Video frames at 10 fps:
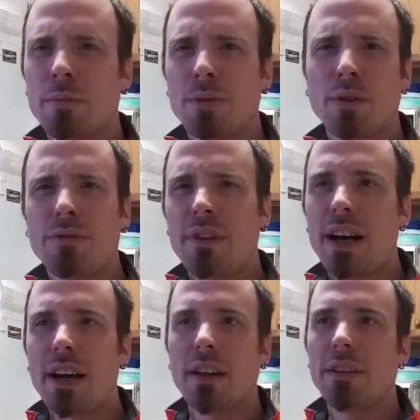
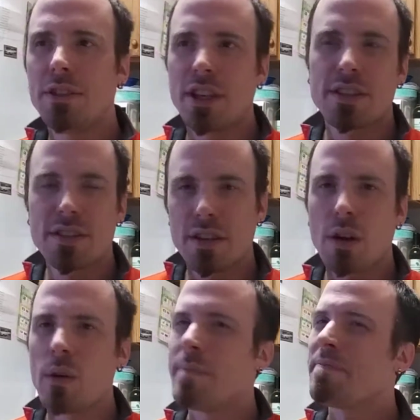profile just
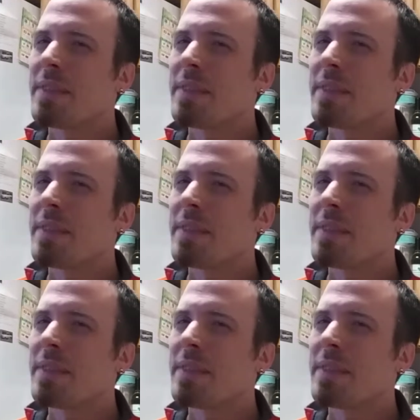so,